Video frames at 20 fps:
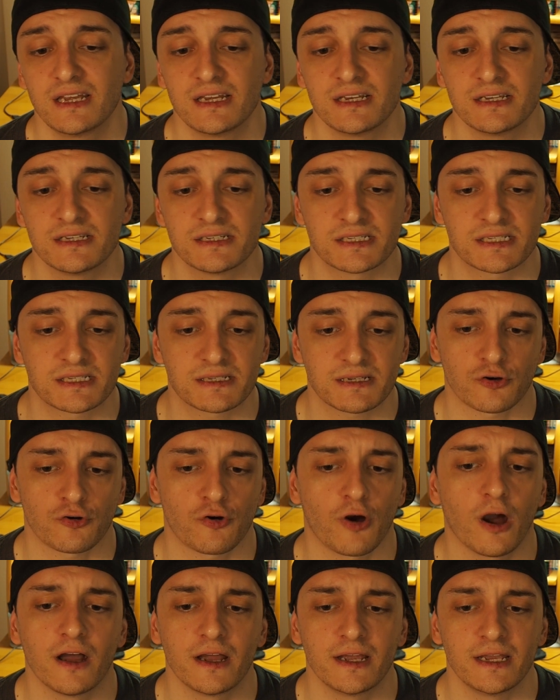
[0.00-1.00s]
is
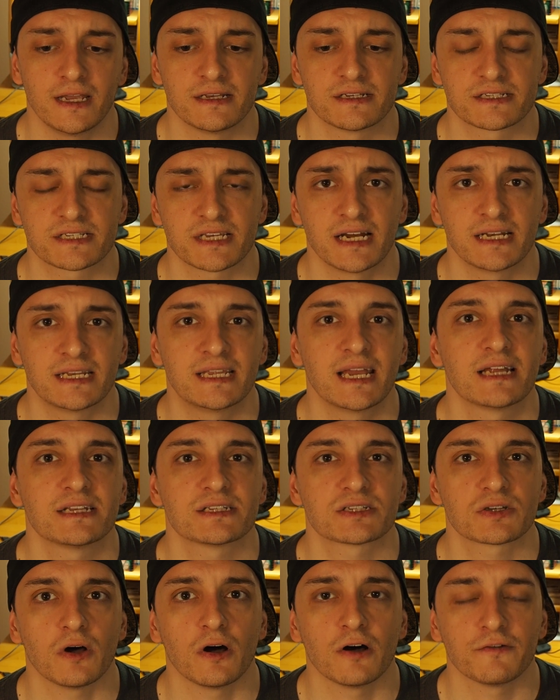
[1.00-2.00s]
crying inside
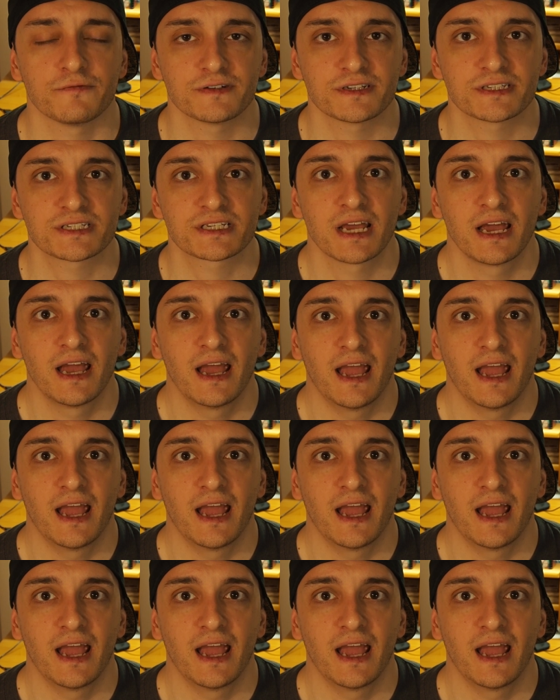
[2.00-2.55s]
Gen's office,